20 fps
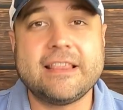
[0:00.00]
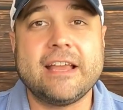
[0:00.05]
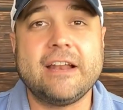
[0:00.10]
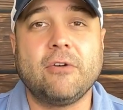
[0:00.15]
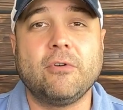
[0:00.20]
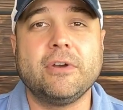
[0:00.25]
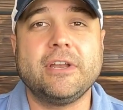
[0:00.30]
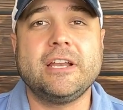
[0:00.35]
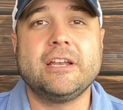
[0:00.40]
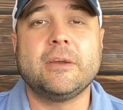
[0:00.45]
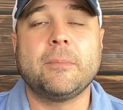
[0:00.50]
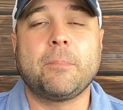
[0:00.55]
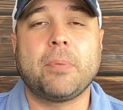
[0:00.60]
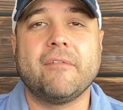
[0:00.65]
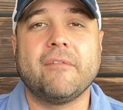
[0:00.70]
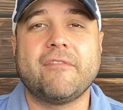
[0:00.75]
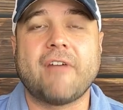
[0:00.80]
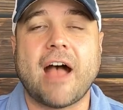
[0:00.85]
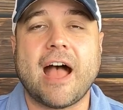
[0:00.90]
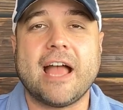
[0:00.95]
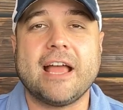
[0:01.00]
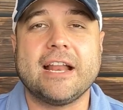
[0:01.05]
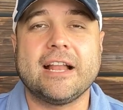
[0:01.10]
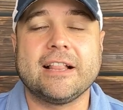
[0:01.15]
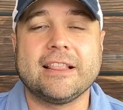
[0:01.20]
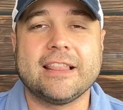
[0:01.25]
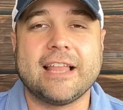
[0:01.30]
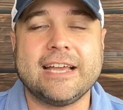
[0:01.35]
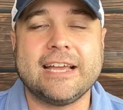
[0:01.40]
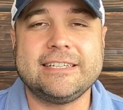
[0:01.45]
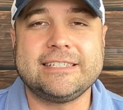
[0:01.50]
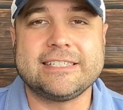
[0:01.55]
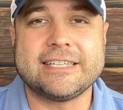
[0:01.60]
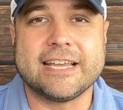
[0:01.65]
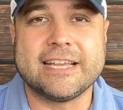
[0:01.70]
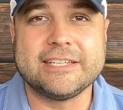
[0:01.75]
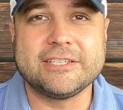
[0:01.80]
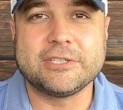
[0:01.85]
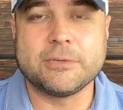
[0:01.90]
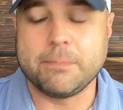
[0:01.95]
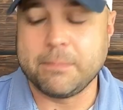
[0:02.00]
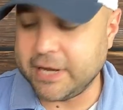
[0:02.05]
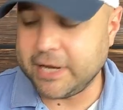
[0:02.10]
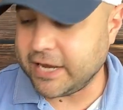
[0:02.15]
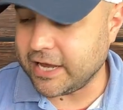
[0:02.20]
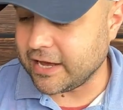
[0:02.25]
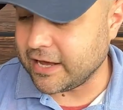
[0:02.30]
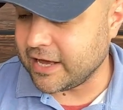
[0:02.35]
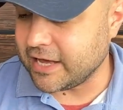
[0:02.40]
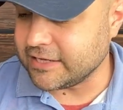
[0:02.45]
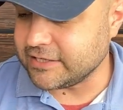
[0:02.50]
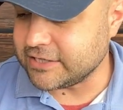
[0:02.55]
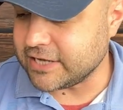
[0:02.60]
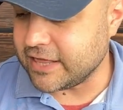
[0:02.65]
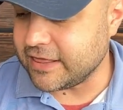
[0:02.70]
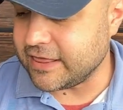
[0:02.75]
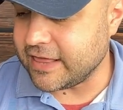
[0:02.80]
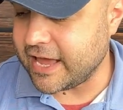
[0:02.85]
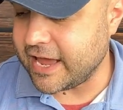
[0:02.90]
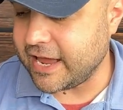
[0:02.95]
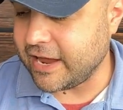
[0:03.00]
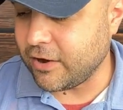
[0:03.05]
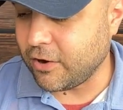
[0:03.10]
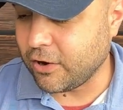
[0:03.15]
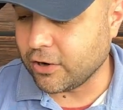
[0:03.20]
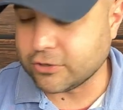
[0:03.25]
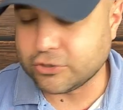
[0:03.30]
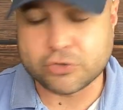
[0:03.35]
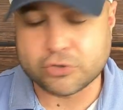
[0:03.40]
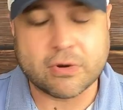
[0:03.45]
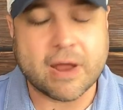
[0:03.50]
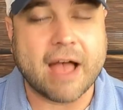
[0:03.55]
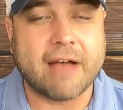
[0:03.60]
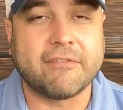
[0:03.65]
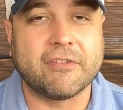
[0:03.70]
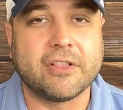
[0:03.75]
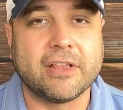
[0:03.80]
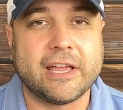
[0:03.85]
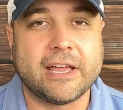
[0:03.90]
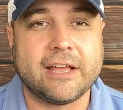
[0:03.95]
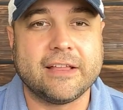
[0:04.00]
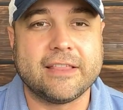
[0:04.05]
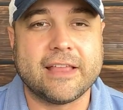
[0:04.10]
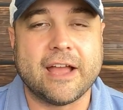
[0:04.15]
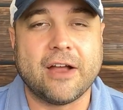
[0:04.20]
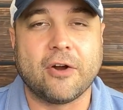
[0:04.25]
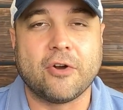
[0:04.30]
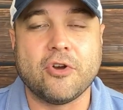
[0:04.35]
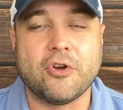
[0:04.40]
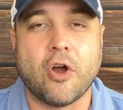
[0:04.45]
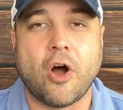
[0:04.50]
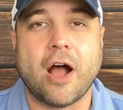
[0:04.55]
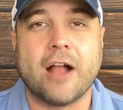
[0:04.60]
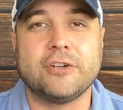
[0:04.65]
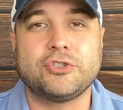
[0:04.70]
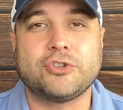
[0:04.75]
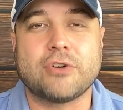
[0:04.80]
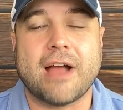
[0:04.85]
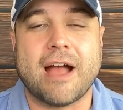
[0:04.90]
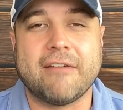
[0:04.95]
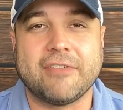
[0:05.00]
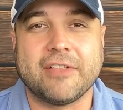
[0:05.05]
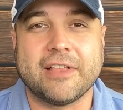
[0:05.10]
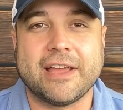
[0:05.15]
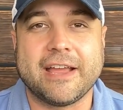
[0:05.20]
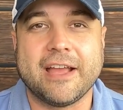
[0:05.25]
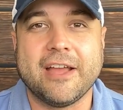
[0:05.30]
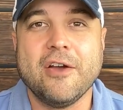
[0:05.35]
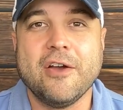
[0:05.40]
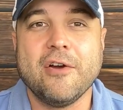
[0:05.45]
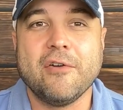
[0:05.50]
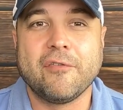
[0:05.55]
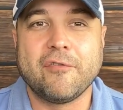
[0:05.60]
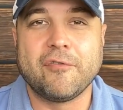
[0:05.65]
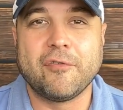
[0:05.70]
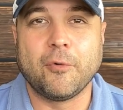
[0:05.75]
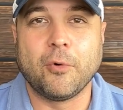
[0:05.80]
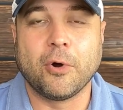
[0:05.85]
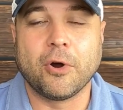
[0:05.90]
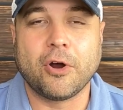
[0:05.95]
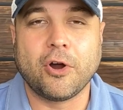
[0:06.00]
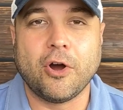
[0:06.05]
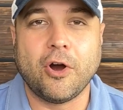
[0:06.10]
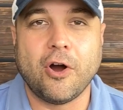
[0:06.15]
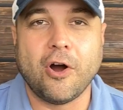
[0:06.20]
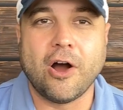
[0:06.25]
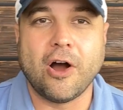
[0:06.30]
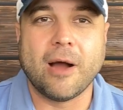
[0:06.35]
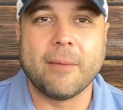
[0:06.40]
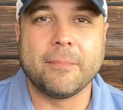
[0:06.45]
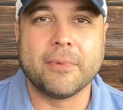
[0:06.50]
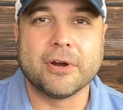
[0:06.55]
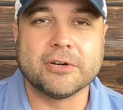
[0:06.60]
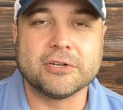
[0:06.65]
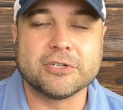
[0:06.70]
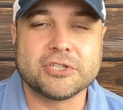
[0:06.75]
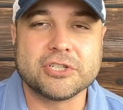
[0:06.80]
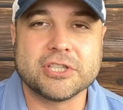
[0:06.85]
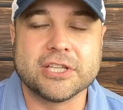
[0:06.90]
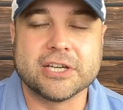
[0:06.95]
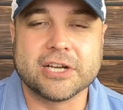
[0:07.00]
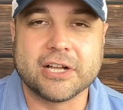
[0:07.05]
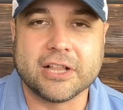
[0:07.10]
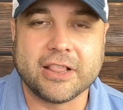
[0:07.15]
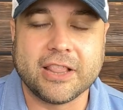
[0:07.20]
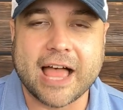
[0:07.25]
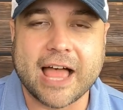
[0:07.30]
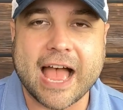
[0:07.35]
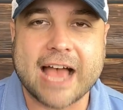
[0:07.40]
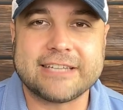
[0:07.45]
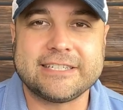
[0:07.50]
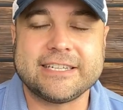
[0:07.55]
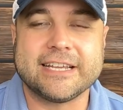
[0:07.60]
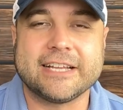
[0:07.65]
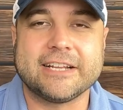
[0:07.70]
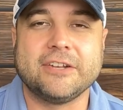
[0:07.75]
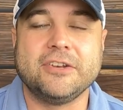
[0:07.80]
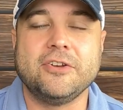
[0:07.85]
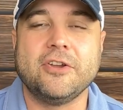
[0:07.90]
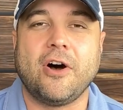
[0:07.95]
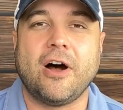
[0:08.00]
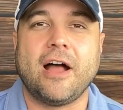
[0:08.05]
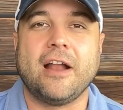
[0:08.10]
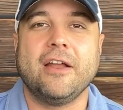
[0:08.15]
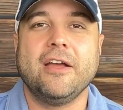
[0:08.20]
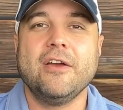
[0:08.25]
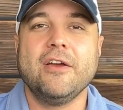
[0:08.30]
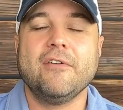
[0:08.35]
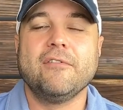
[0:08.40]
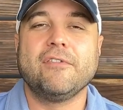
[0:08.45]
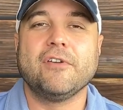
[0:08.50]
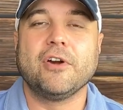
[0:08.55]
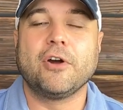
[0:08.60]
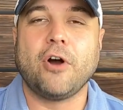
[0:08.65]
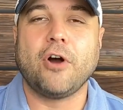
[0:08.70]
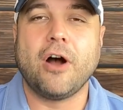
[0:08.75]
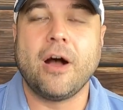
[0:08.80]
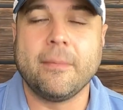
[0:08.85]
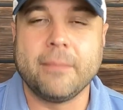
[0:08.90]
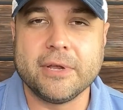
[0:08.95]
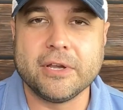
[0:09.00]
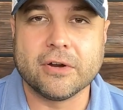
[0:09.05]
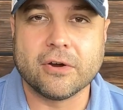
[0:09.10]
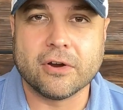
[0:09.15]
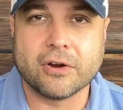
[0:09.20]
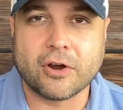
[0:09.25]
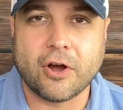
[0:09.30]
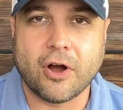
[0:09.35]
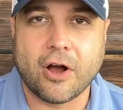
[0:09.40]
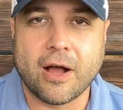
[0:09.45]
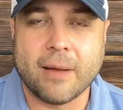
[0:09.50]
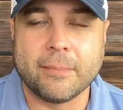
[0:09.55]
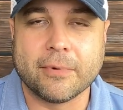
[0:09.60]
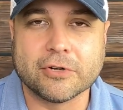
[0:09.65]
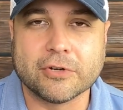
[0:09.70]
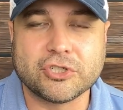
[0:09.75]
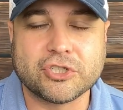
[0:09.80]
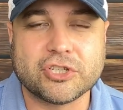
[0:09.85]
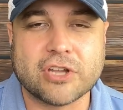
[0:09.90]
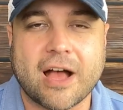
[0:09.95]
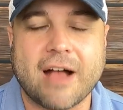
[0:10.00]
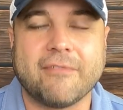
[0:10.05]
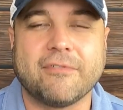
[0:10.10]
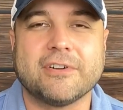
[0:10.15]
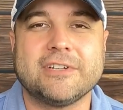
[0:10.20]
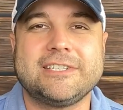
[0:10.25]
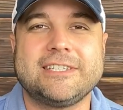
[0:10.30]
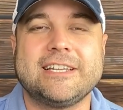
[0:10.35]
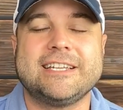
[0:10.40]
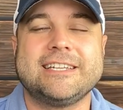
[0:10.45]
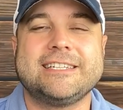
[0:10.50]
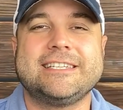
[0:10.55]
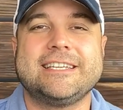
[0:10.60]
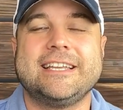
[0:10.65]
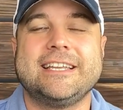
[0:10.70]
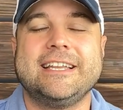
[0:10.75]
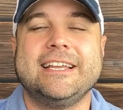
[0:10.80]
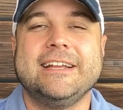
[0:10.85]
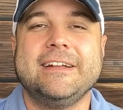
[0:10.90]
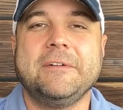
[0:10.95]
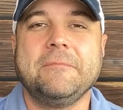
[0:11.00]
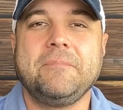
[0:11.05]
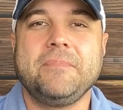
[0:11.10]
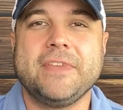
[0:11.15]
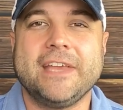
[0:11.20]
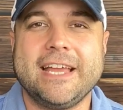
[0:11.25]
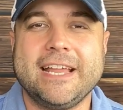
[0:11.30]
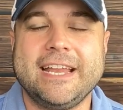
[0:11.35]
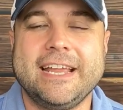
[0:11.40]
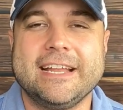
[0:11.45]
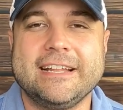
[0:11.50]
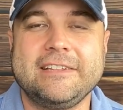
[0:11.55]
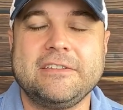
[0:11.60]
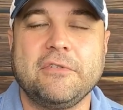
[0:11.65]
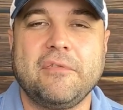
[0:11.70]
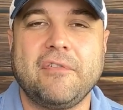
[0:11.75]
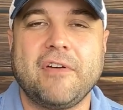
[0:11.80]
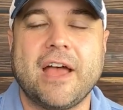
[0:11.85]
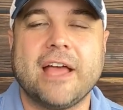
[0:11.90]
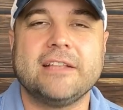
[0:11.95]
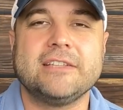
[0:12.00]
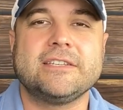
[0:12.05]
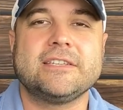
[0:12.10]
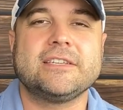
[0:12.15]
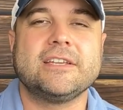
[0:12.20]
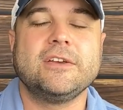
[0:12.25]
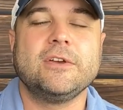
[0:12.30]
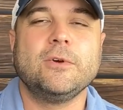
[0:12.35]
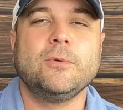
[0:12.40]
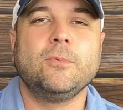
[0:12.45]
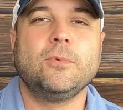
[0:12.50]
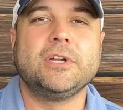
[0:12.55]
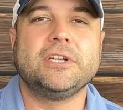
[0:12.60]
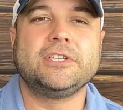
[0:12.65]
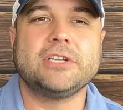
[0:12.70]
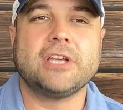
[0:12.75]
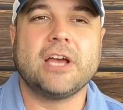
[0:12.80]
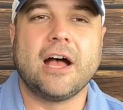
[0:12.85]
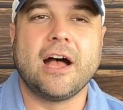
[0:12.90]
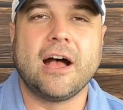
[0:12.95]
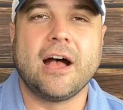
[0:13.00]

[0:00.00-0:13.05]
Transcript: they don't need to provide a license because they are traveling. They are not traveling for commerce. The classic not for commerce, sovereign citizen idiot defense, which